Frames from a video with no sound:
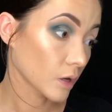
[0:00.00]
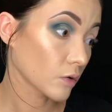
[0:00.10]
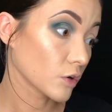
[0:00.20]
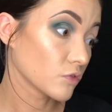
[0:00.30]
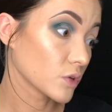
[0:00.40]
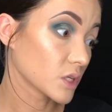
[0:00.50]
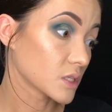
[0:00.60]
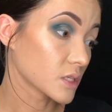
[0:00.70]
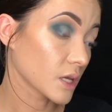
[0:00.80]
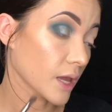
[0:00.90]
I don't know if you can
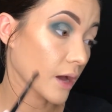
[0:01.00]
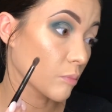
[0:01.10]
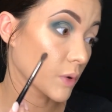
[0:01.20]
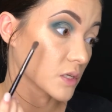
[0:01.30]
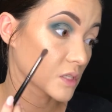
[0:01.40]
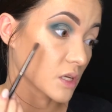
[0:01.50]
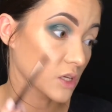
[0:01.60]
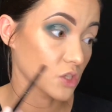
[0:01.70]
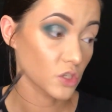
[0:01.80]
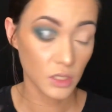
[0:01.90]
see how Busted
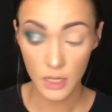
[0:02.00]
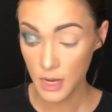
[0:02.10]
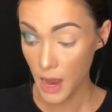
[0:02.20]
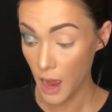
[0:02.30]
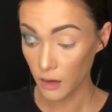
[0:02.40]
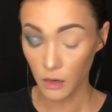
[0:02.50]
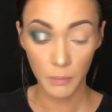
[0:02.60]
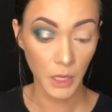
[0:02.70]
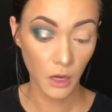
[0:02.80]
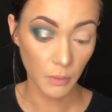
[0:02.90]
is just not
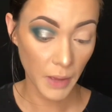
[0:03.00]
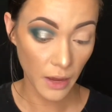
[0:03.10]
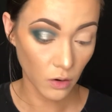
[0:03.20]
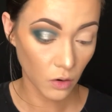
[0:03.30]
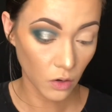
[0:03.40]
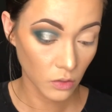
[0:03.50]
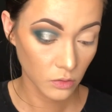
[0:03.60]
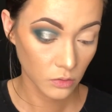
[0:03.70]
coming up at all.